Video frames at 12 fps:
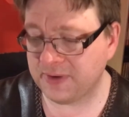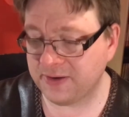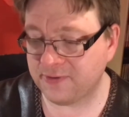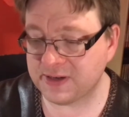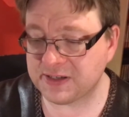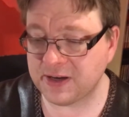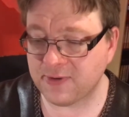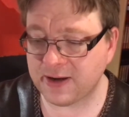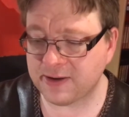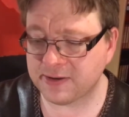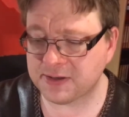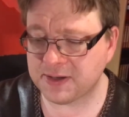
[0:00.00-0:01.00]
interesting
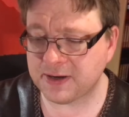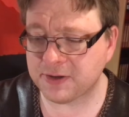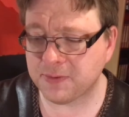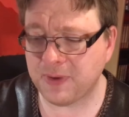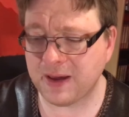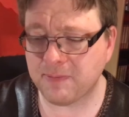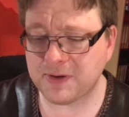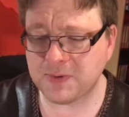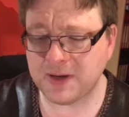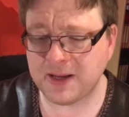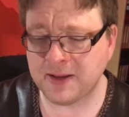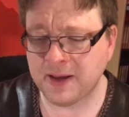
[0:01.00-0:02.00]
records there to pick
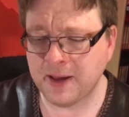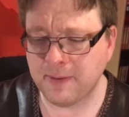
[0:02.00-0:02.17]
between,